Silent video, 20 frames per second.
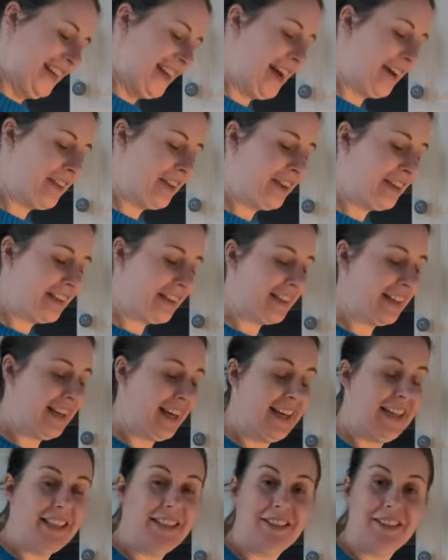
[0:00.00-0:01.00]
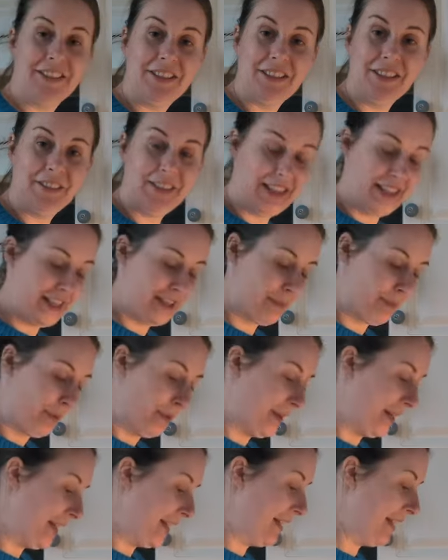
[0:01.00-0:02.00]
Now the other thing I need to do at this
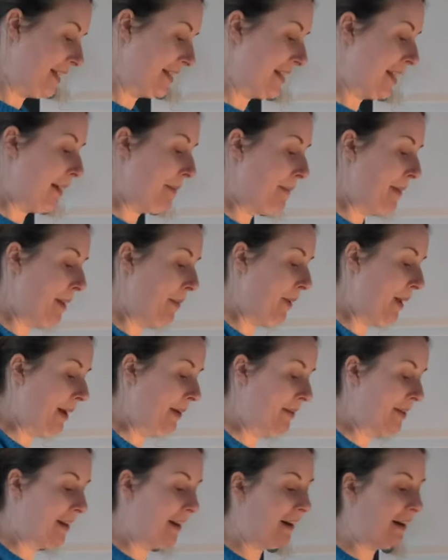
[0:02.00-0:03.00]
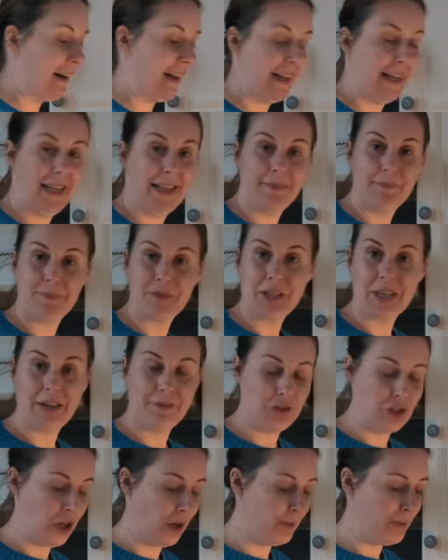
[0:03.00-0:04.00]
point is get my wild garlic in. So
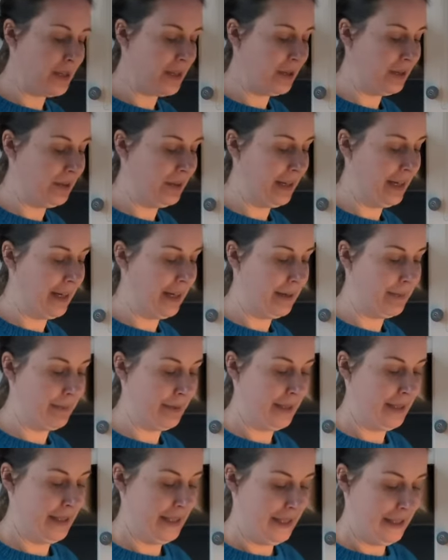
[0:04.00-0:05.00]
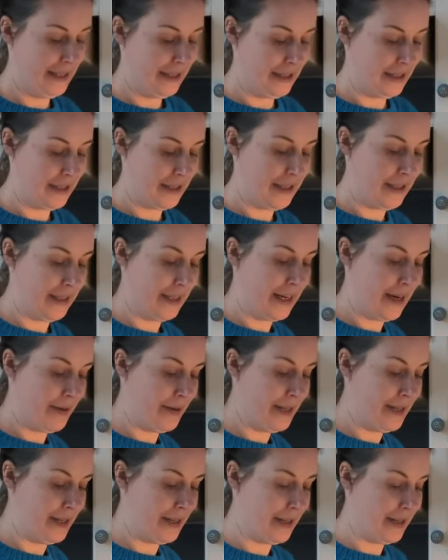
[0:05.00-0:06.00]
I've chopped it all up. It's just going to go
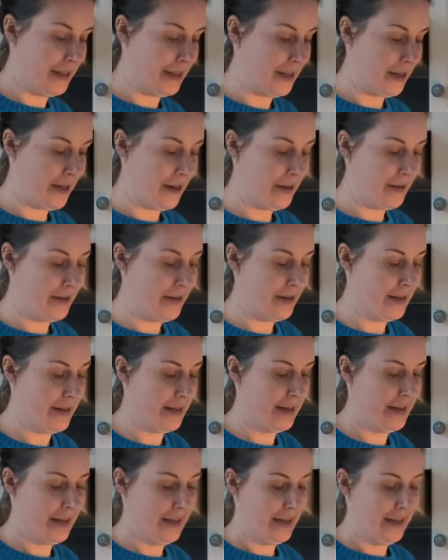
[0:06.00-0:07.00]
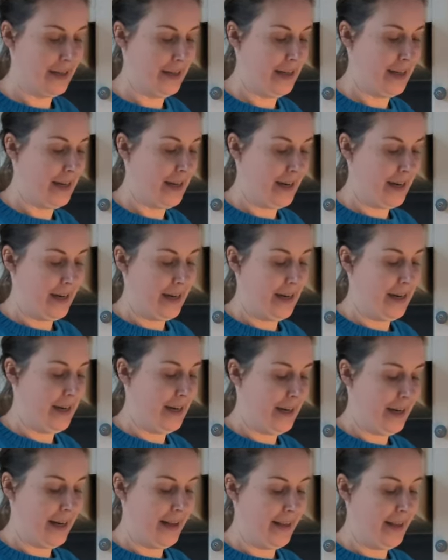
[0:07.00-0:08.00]
into the dough.
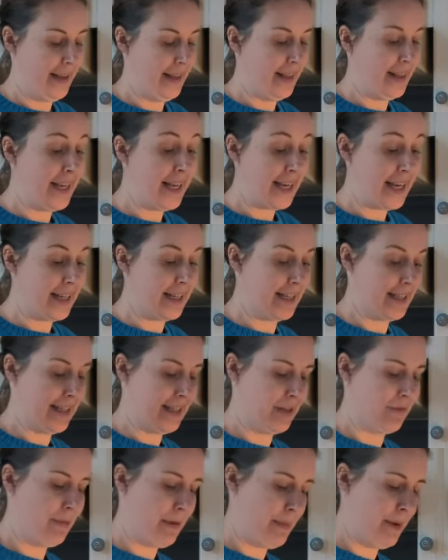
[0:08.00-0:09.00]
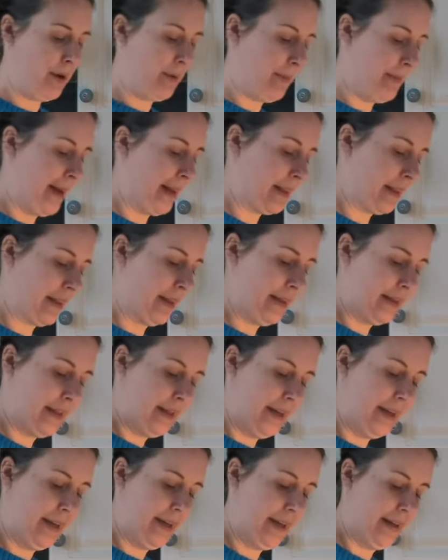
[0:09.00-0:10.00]
And then this, this Rubaud
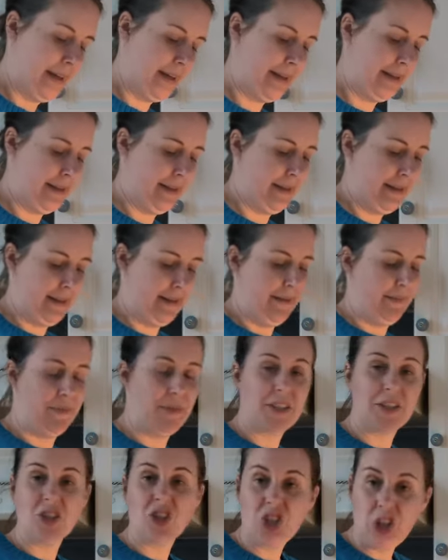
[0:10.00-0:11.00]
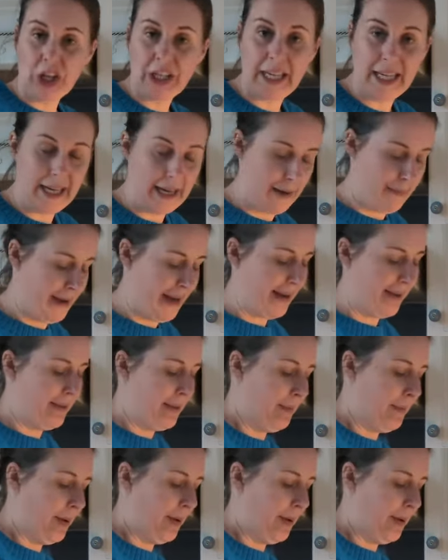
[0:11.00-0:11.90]
method, is chucking it about in the